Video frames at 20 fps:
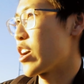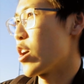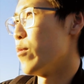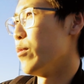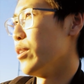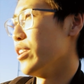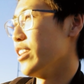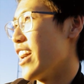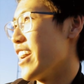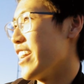
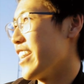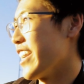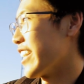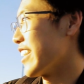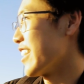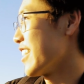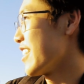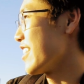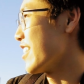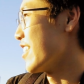terrible lighting,
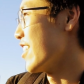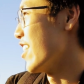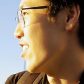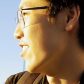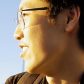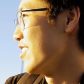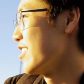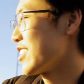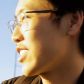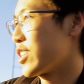you know,
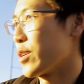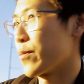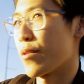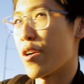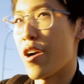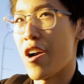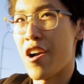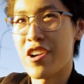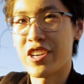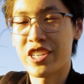
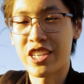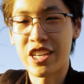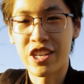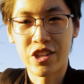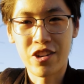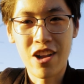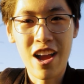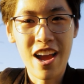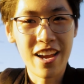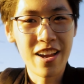super harsh and
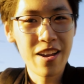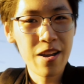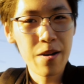dry.